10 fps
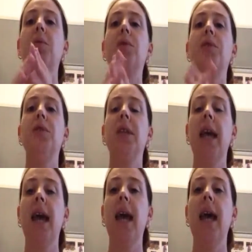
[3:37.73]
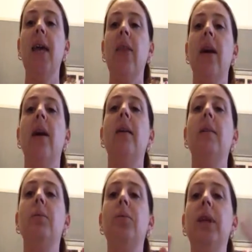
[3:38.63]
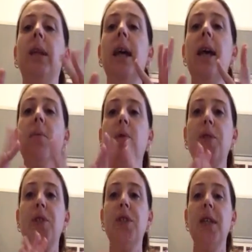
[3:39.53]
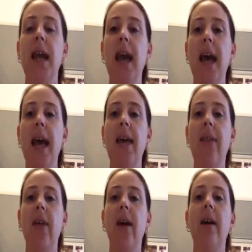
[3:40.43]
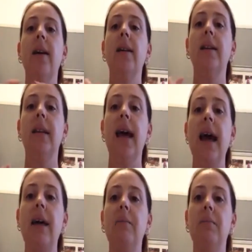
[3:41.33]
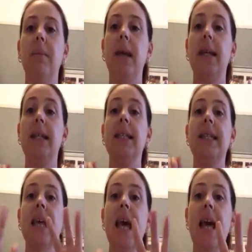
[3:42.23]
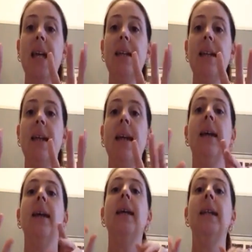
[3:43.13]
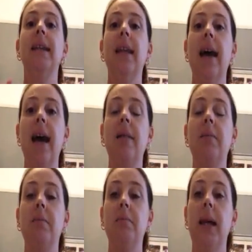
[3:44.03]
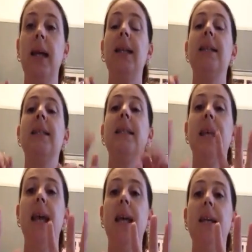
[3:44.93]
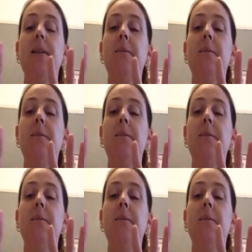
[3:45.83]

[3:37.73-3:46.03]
all together, bring them all together, that makes 10. That makes 10.